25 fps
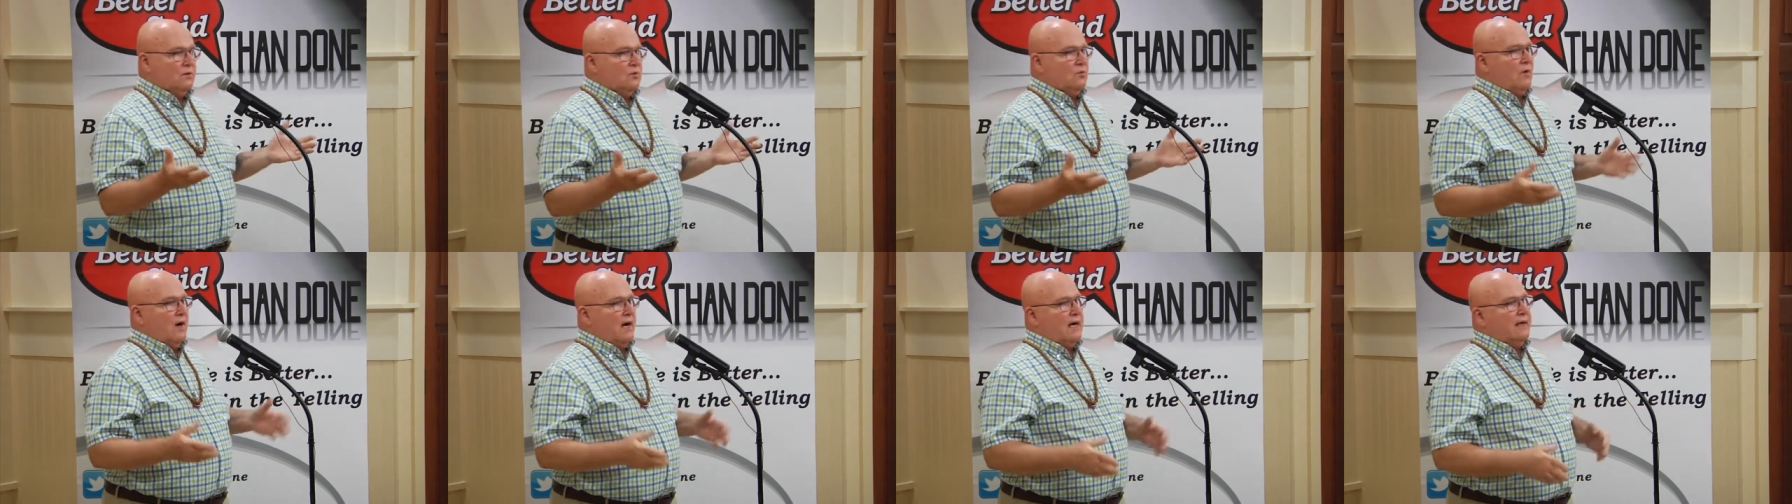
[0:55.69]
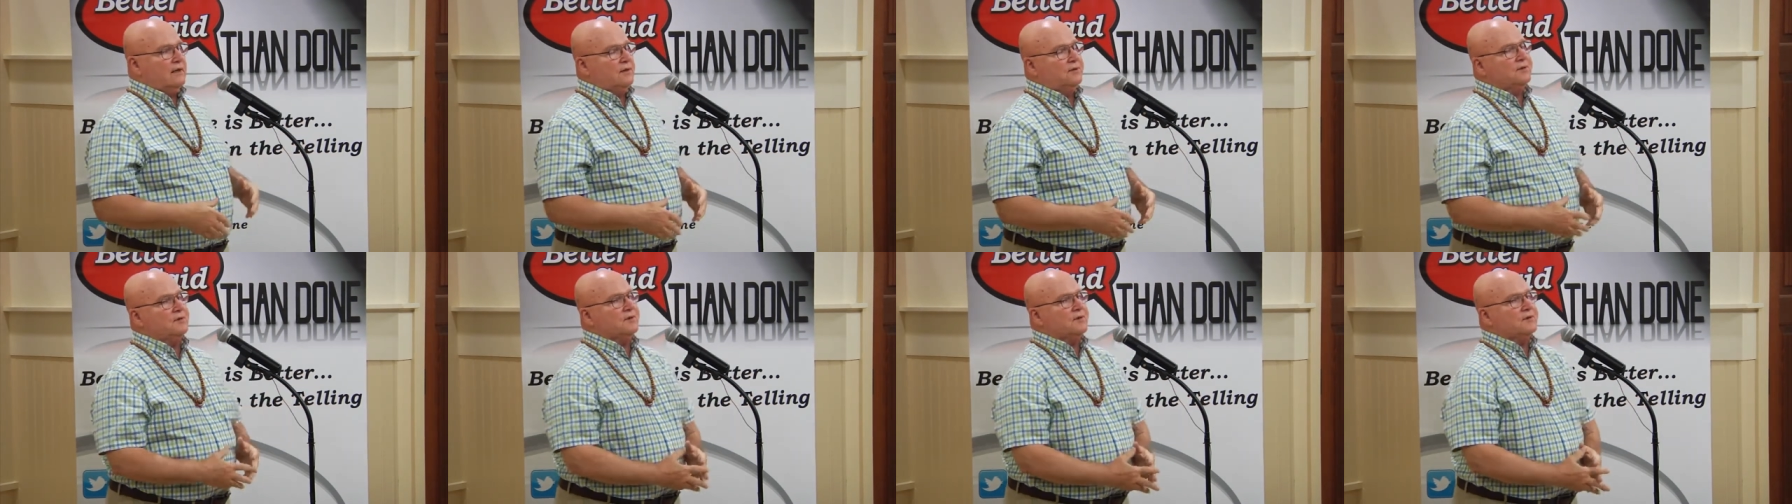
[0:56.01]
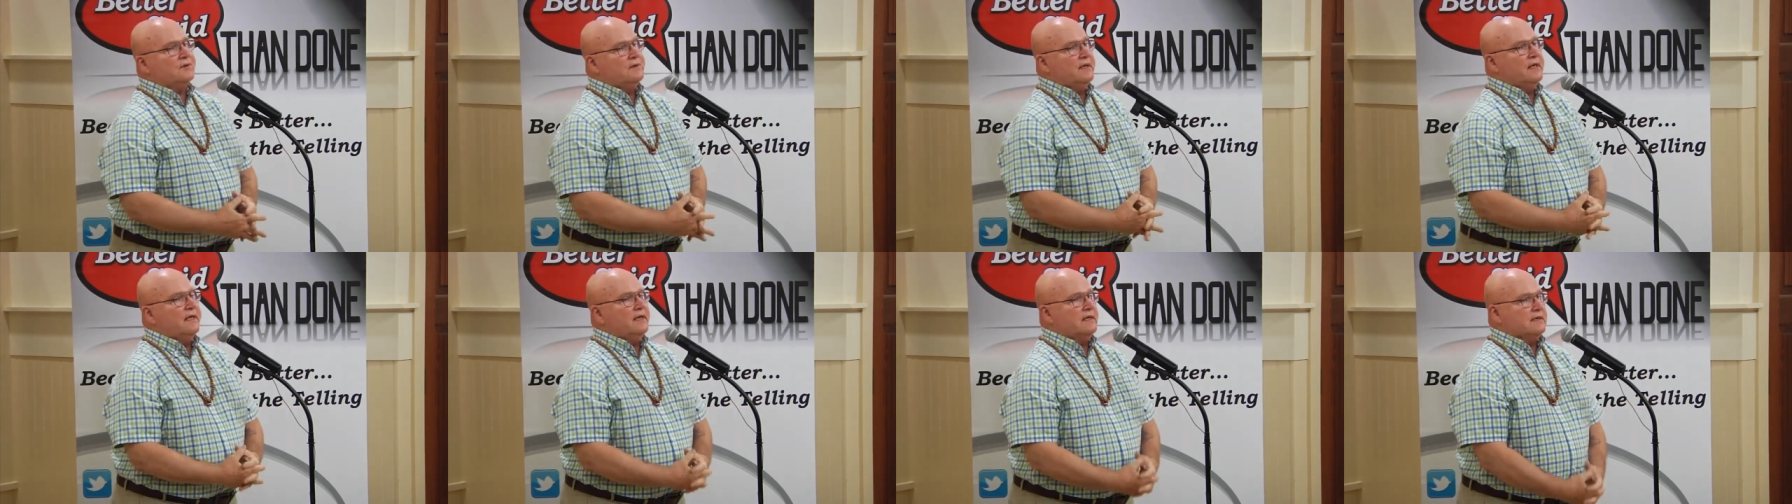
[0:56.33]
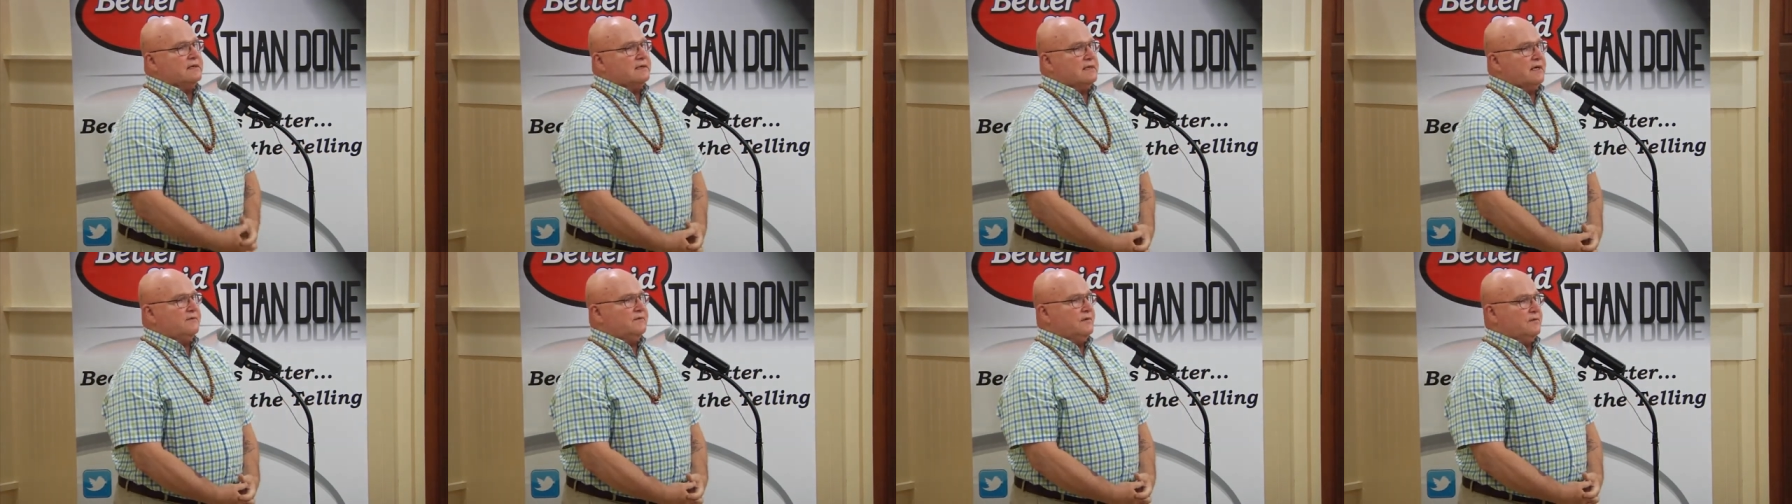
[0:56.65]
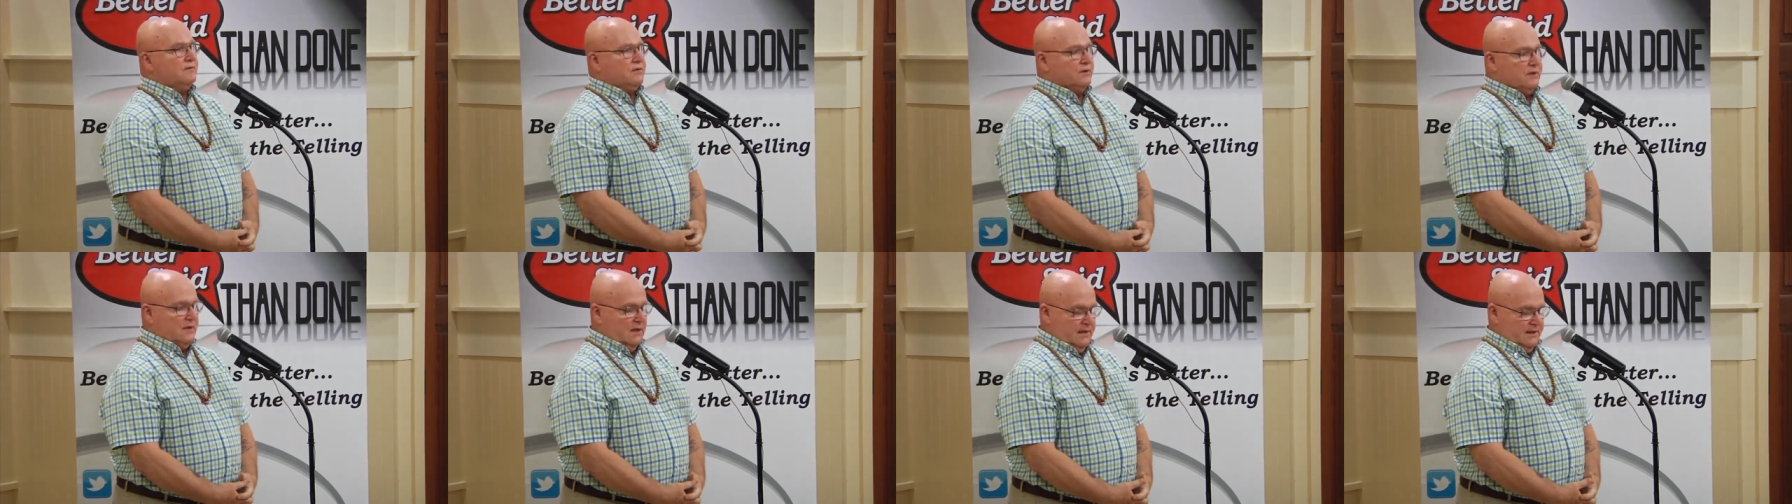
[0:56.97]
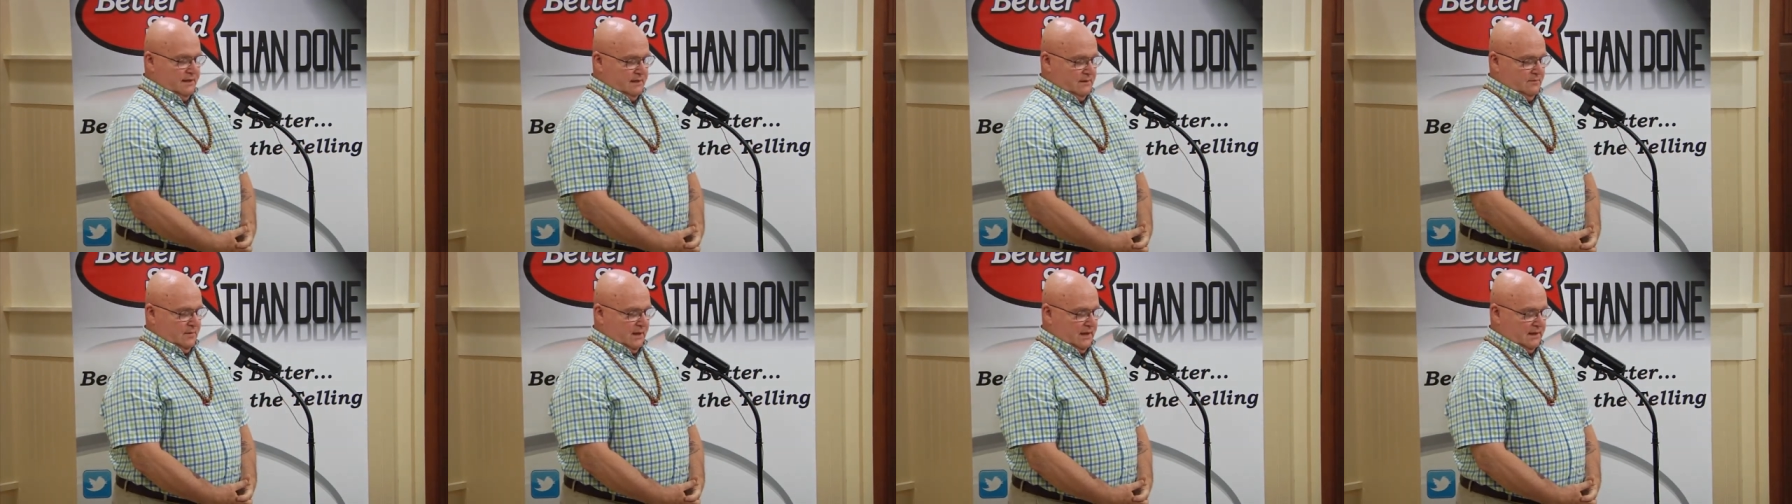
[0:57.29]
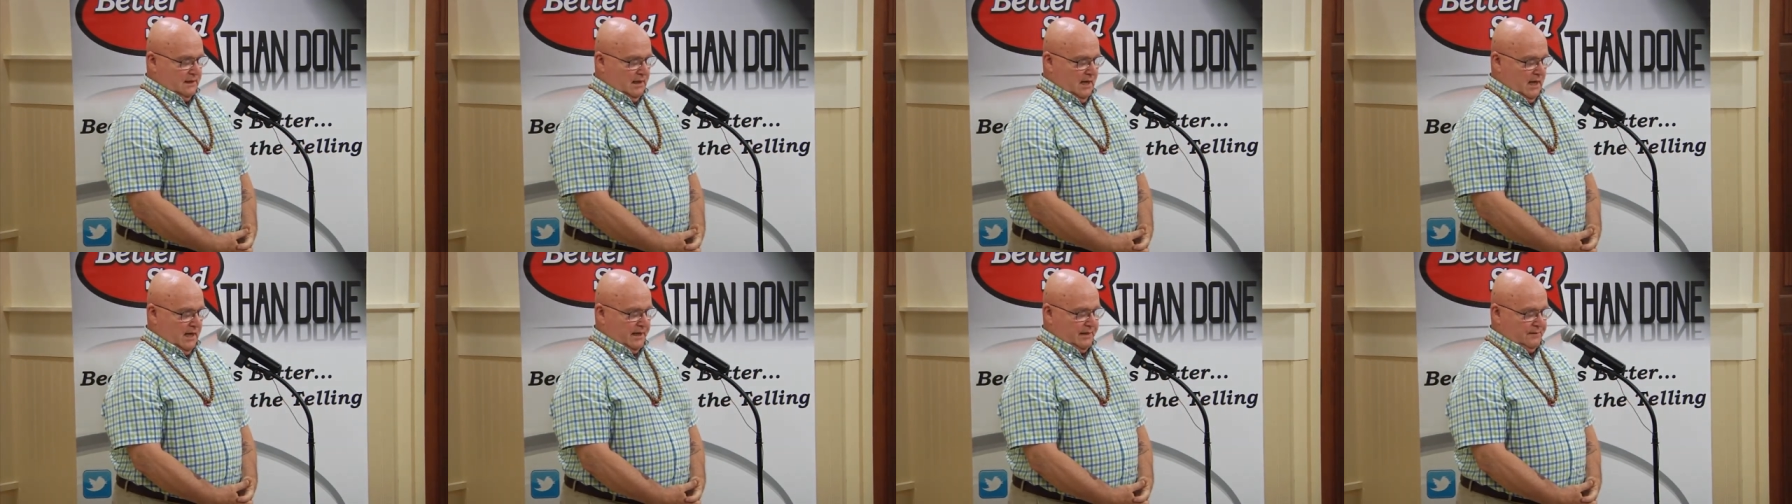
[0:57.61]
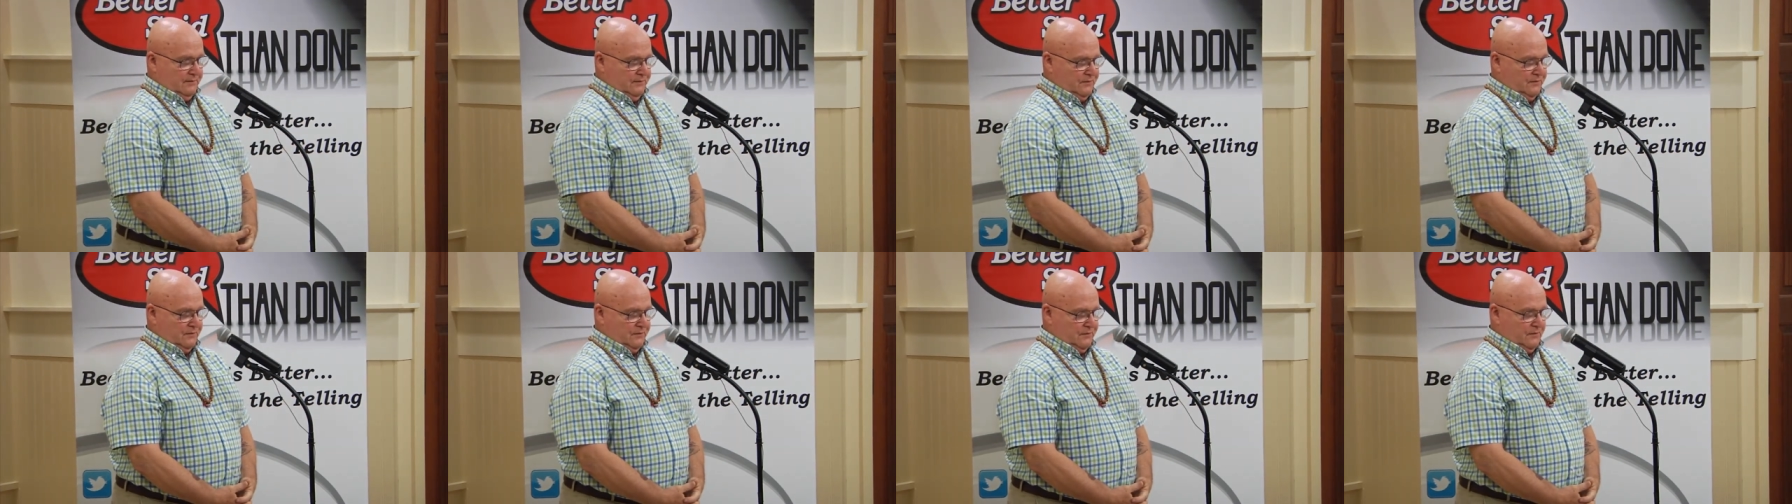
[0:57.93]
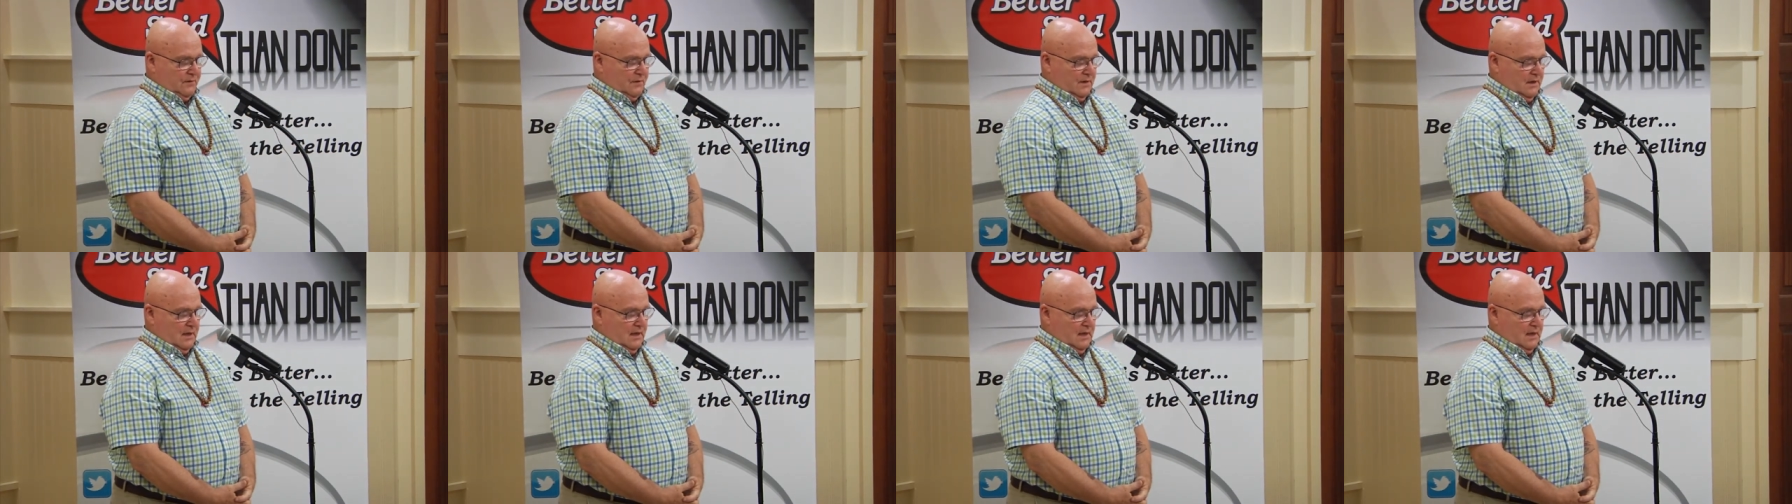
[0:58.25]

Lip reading: the wilder things I've ever done in my life.